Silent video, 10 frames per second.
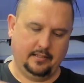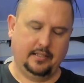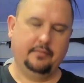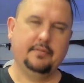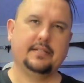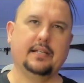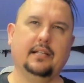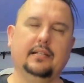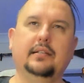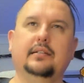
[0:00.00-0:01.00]
he was
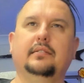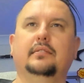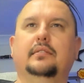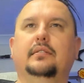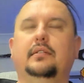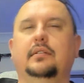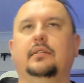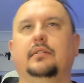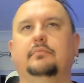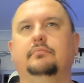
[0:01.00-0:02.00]
selling,
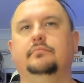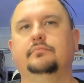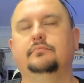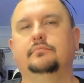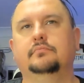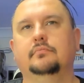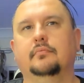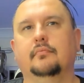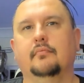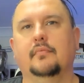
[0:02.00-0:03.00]

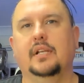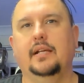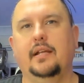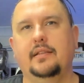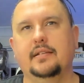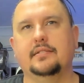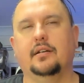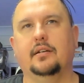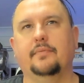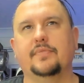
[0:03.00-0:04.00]
he had this
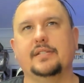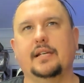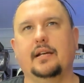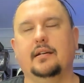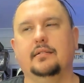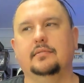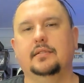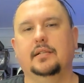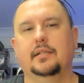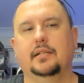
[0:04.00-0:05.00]
item for sale,
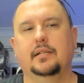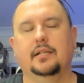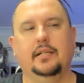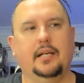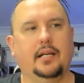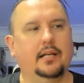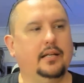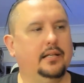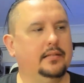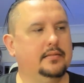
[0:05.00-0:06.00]
he
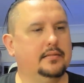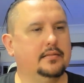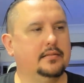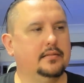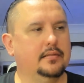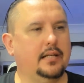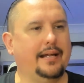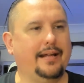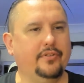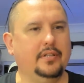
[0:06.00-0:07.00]
had a
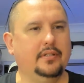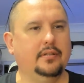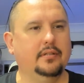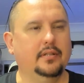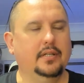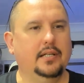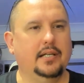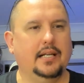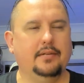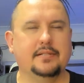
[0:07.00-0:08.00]
Havoc,
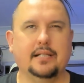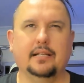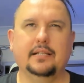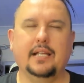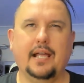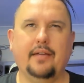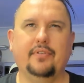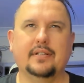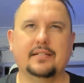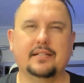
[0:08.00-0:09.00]
and he was selling the
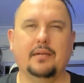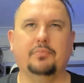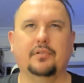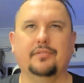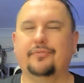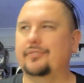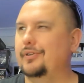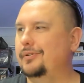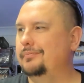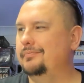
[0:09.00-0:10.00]
Havoc separate
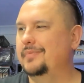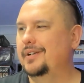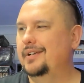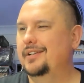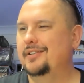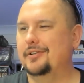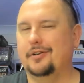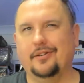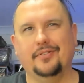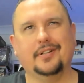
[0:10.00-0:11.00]
from the
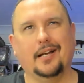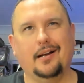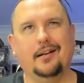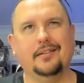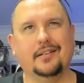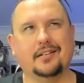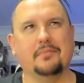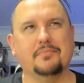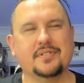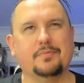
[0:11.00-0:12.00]
hover car that
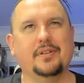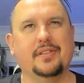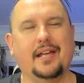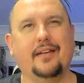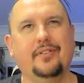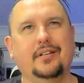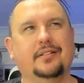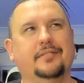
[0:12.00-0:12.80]
comes with the Havoc.